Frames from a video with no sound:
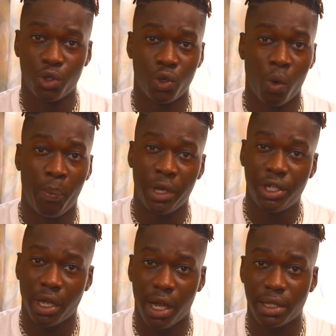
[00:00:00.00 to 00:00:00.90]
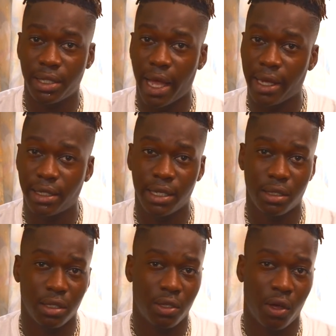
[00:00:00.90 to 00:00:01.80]
So big shout out to Access
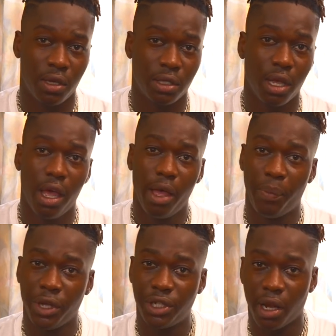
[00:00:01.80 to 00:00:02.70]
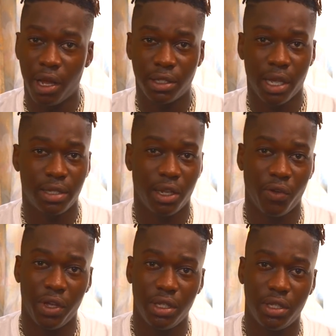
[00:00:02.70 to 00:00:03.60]
the Stars. Big shout out to
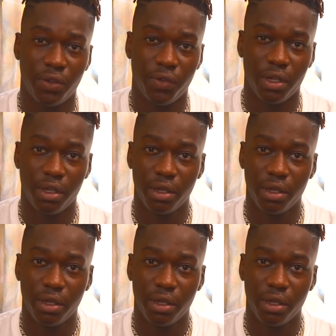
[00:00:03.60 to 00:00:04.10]
Accelerate TV.